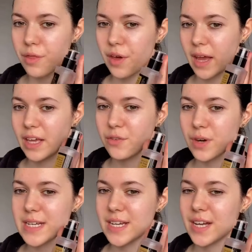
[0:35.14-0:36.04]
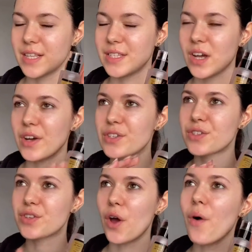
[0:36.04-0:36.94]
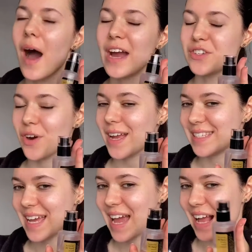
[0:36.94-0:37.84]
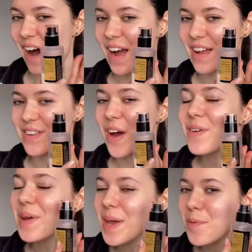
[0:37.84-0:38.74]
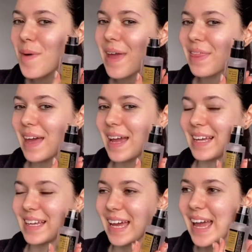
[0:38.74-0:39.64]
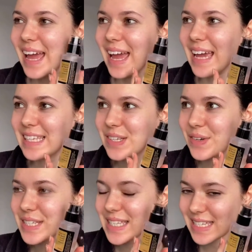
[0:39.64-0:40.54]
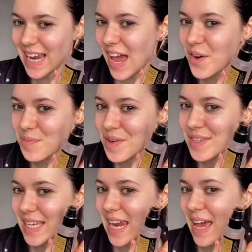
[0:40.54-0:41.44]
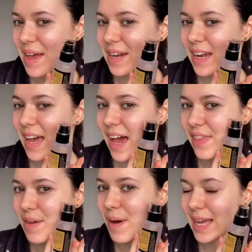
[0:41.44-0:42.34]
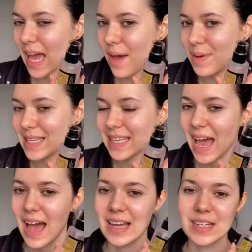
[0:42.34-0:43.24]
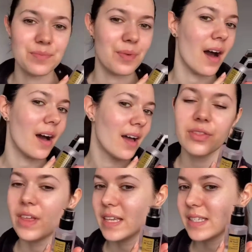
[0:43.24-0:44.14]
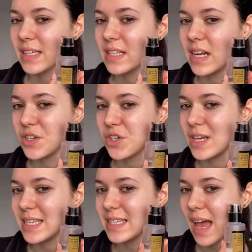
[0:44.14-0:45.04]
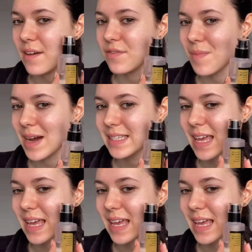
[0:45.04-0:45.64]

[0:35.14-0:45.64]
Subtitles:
The ingredients are so hydrating. I know people may think it's got snail mucin in and they might get a bit scared, but this has literally saved my